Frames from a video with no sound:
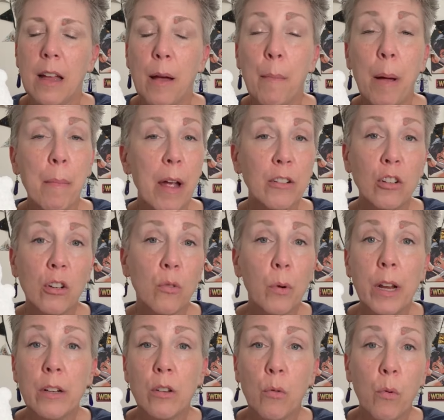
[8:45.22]
my magic
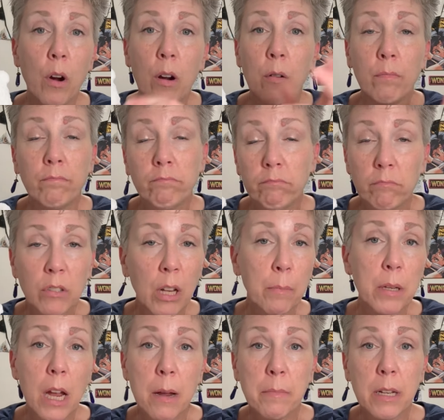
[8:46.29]
ring to work.
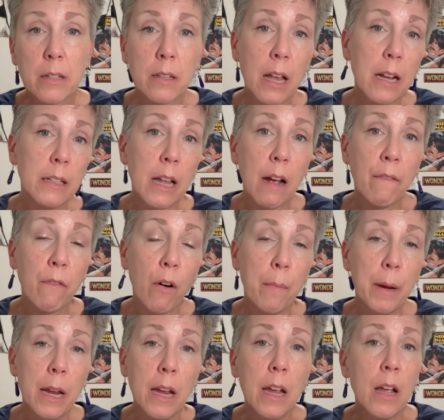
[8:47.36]
Sometimes it's like that for
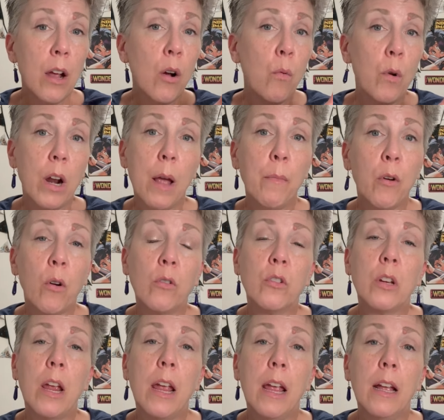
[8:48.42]
me when I'm
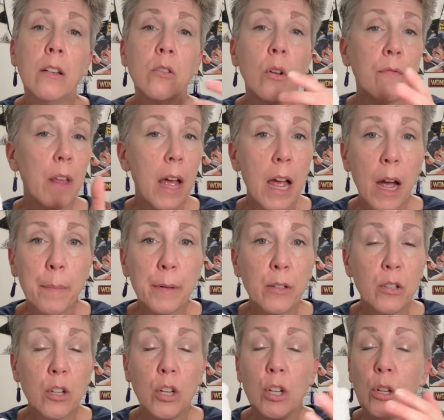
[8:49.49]
crocheting. So if that
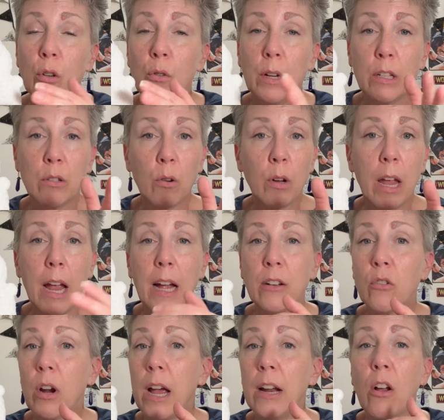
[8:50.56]
happens to you, it's okay. I
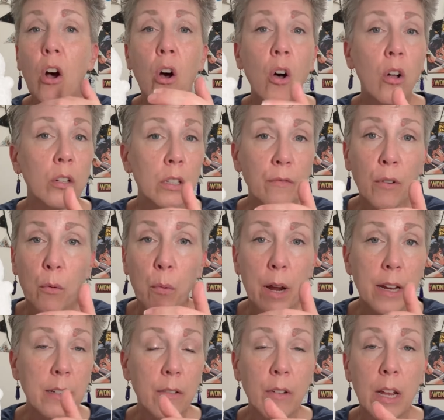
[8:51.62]
tried all different
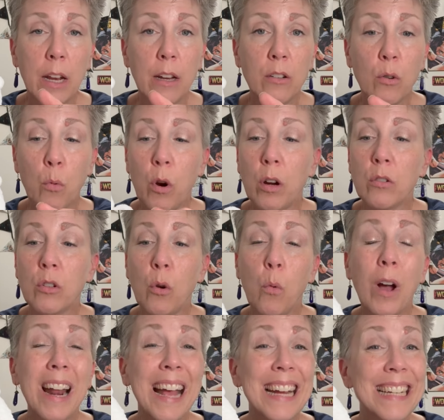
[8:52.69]
ways of getting it to work. So
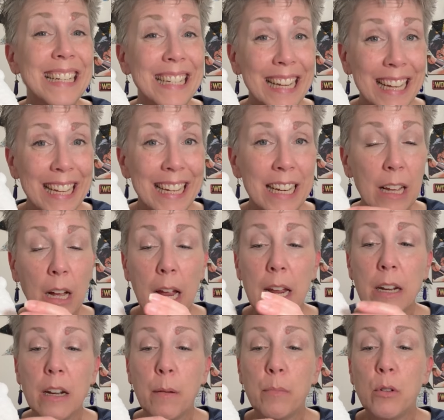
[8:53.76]
what I
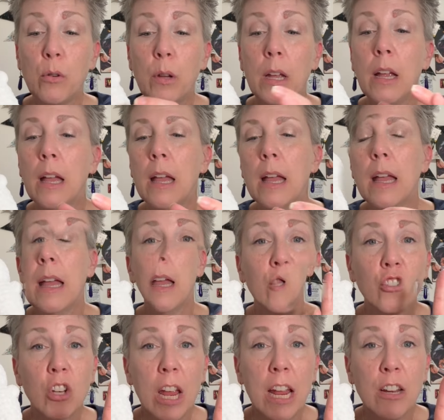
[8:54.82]
ended up doing, I did the
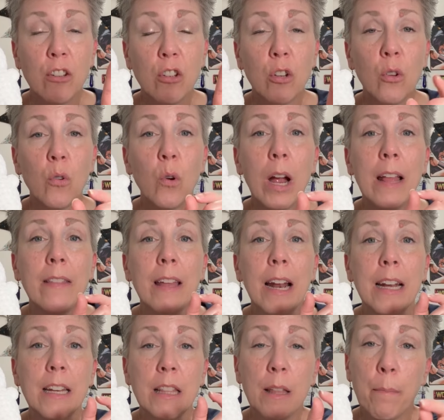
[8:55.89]
chain 2, and then I
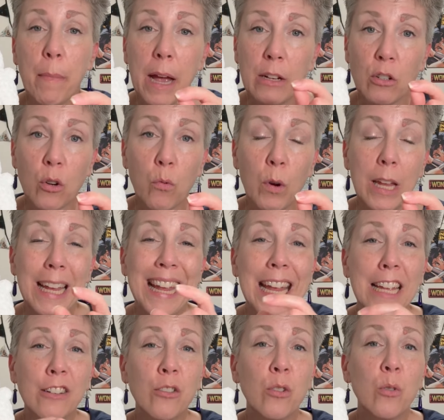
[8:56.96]
did the magic ring
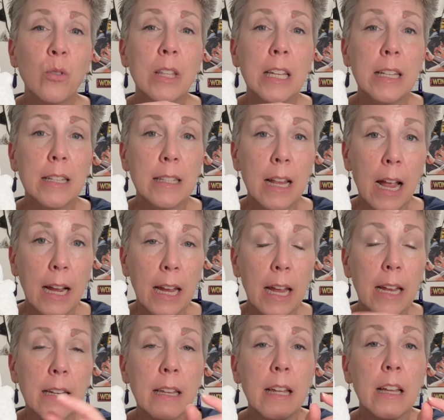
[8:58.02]
into the
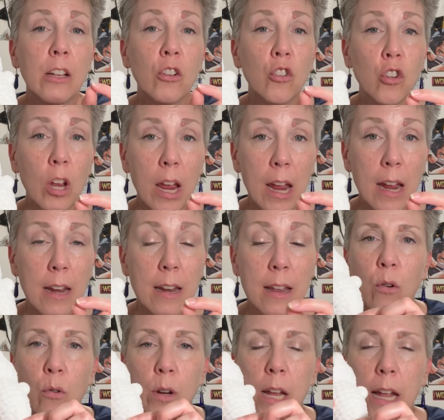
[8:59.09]
second chain,
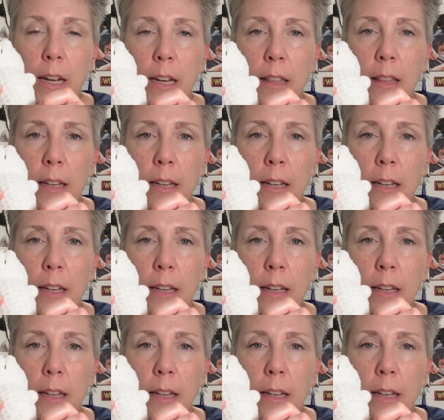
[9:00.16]
created the